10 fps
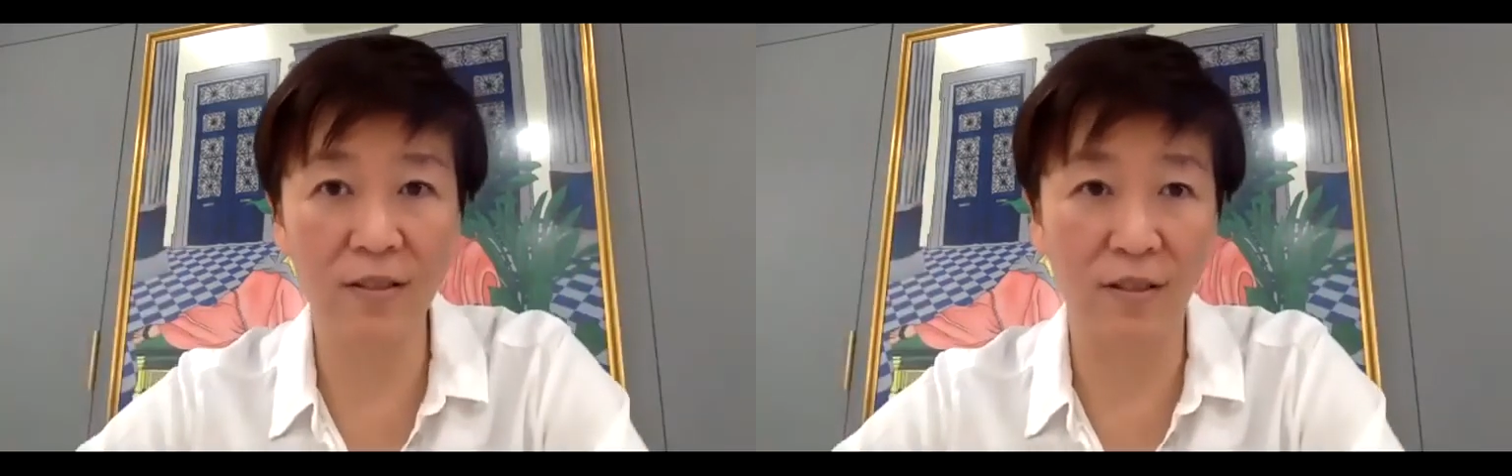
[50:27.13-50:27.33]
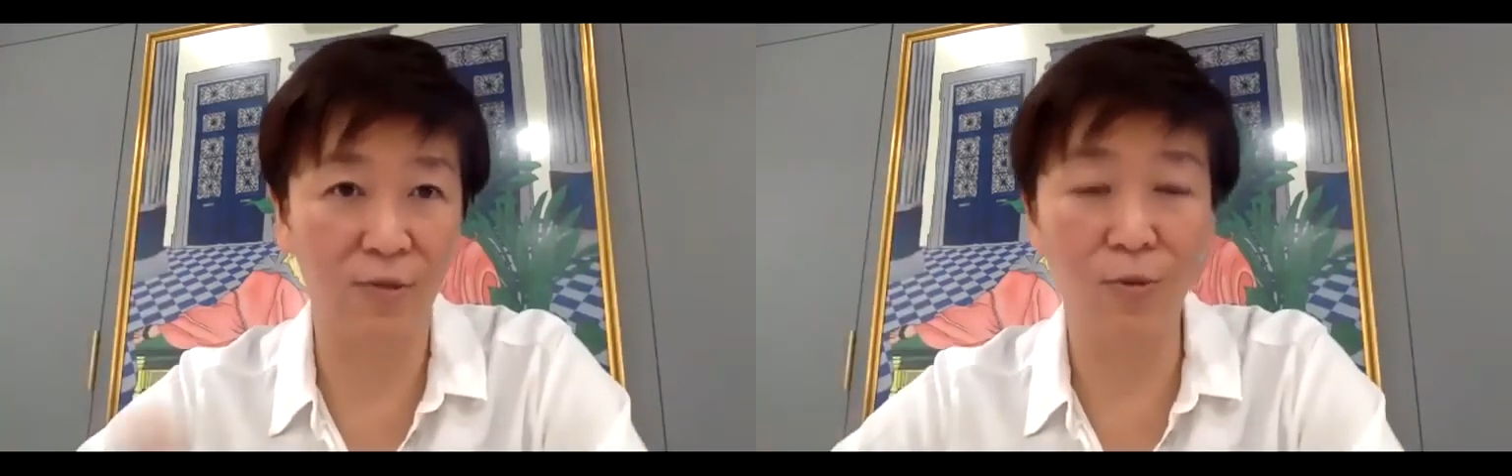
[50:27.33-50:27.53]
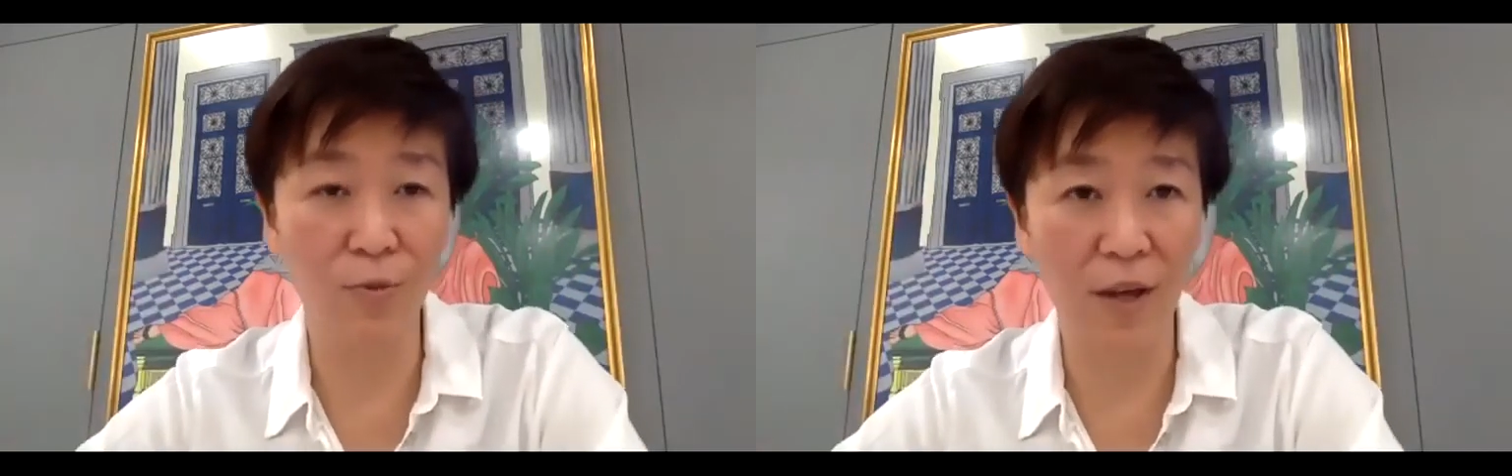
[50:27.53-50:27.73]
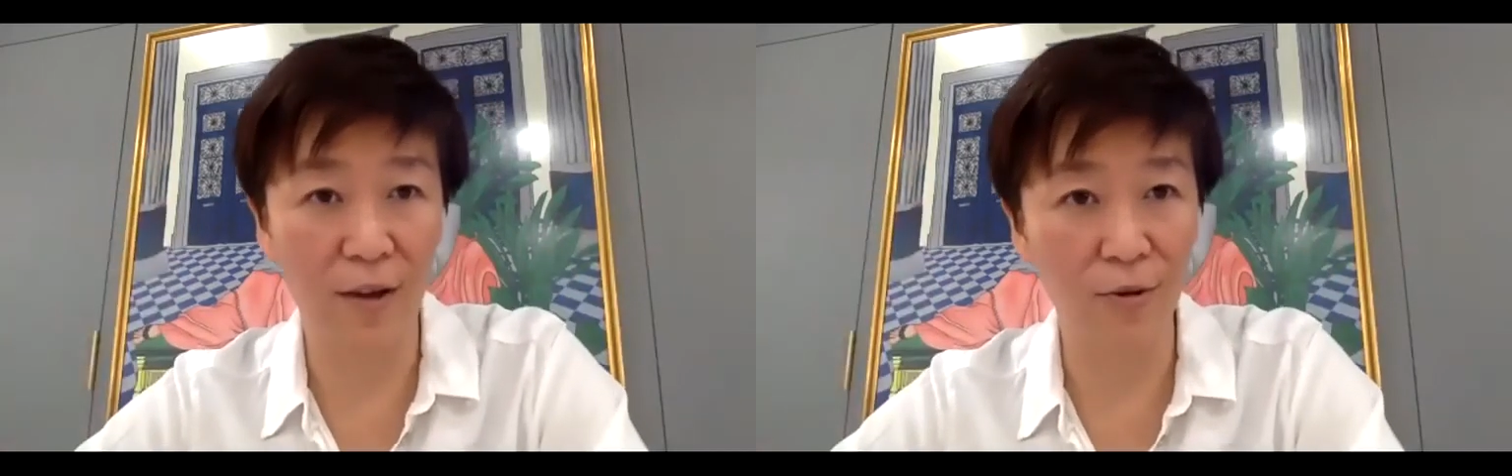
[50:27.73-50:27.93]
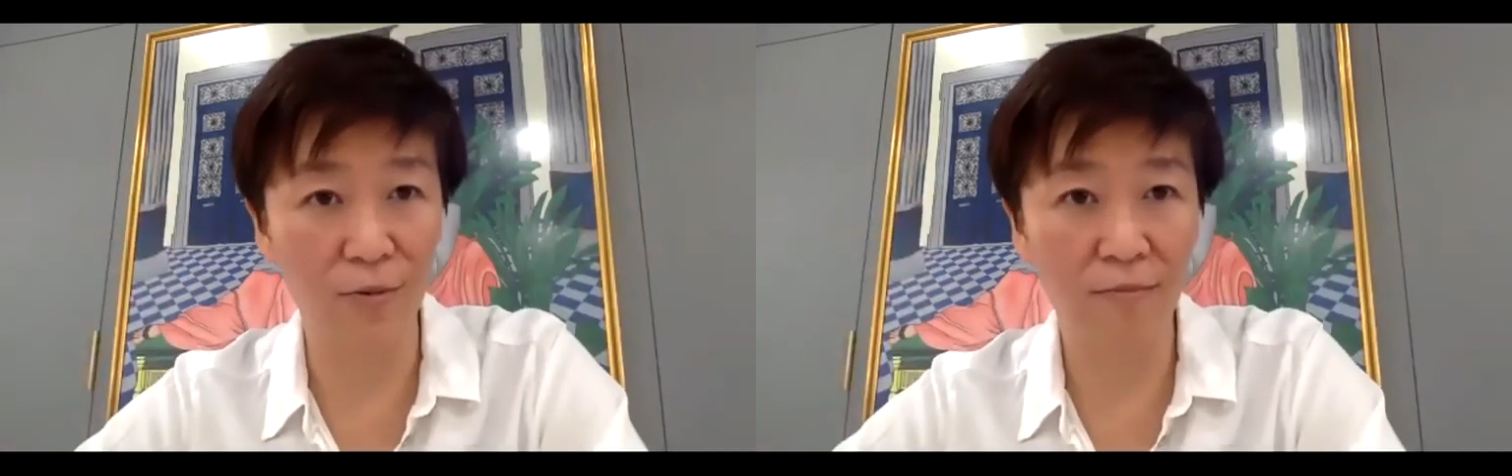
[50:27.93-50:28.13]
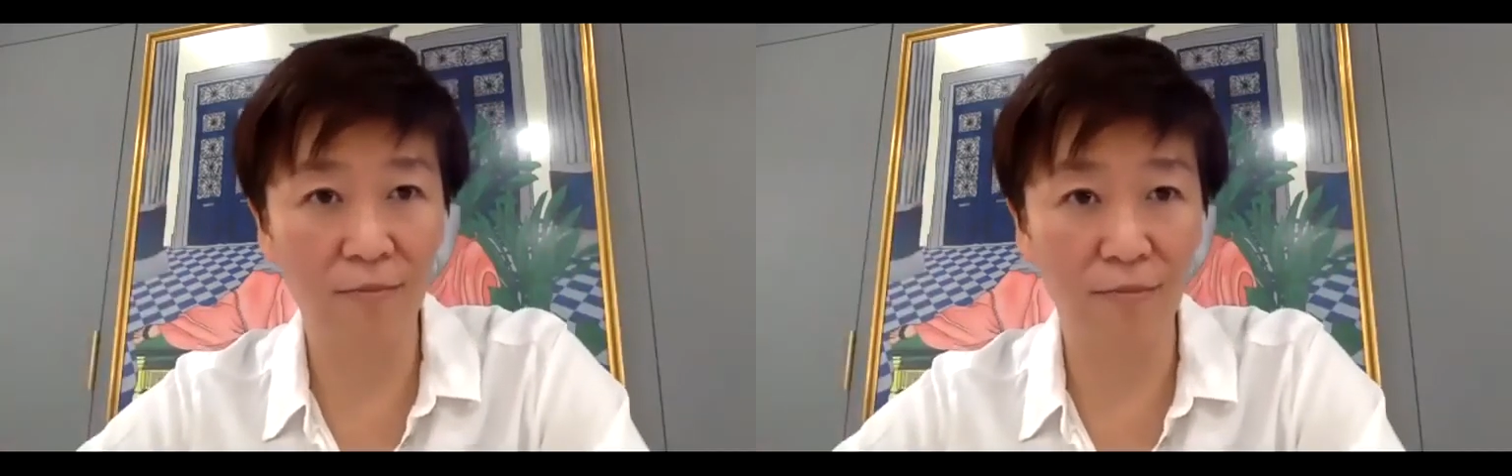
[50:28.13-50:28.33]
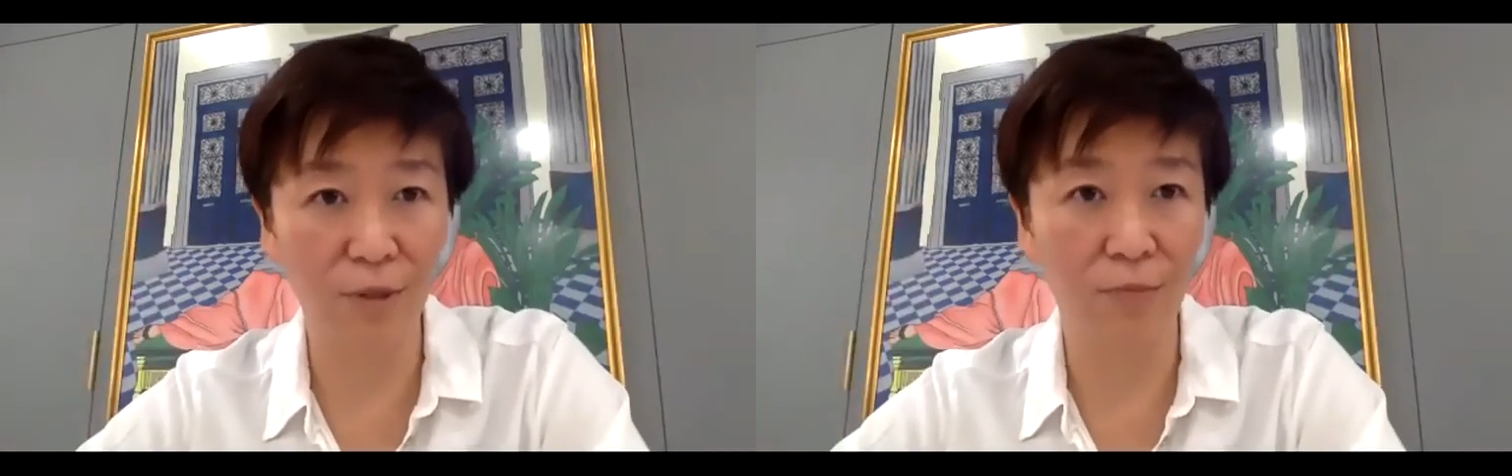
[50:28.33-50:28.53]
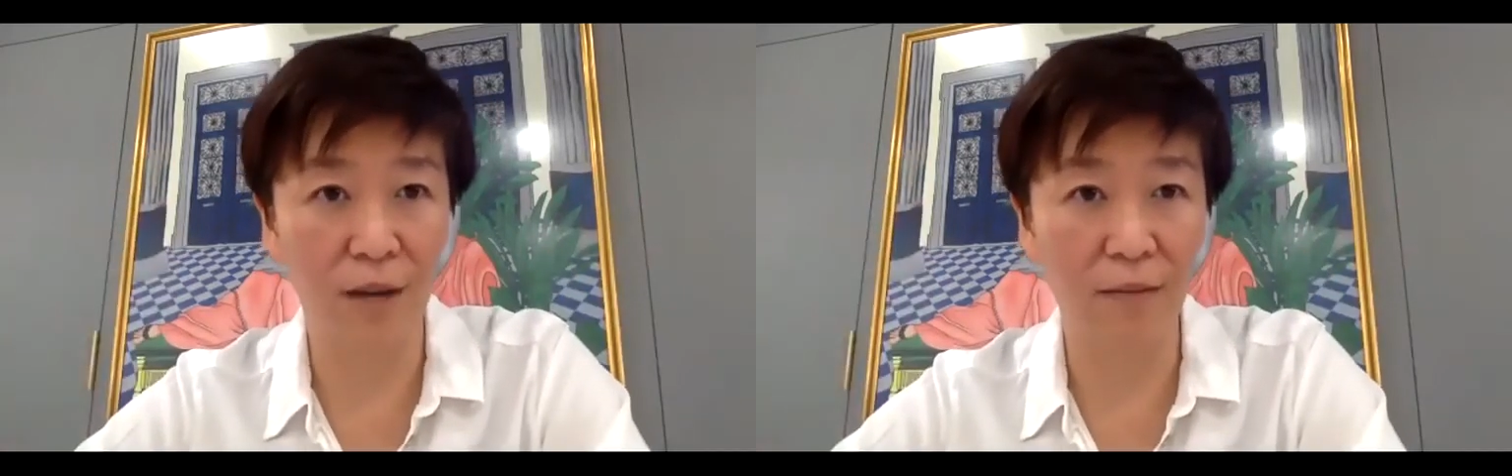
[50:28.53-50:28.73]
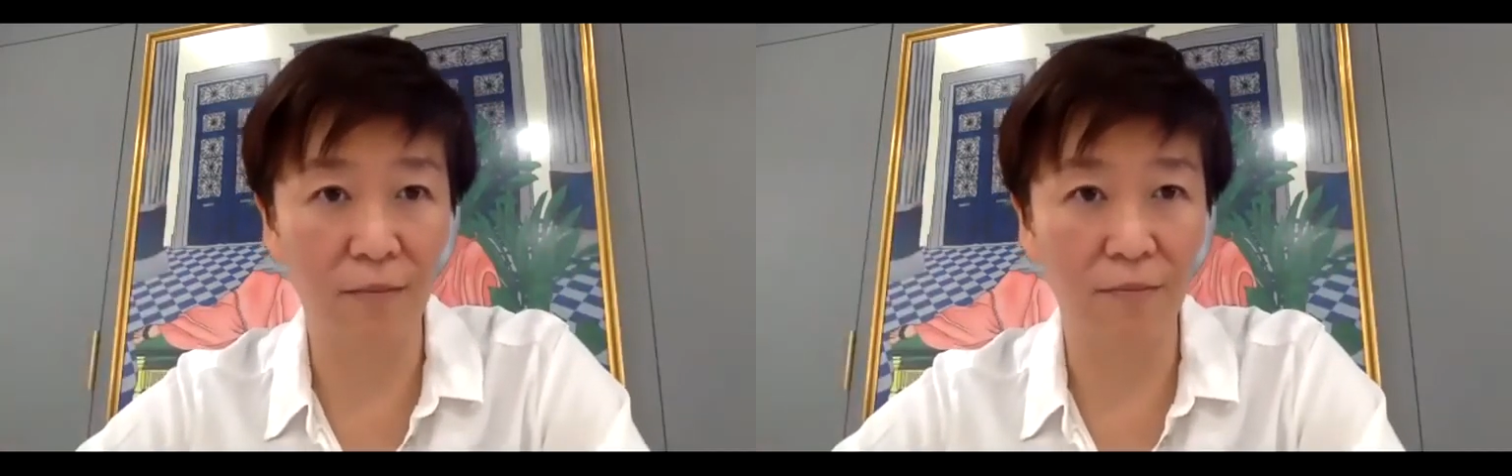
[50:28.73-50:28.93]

then there's no way I could build my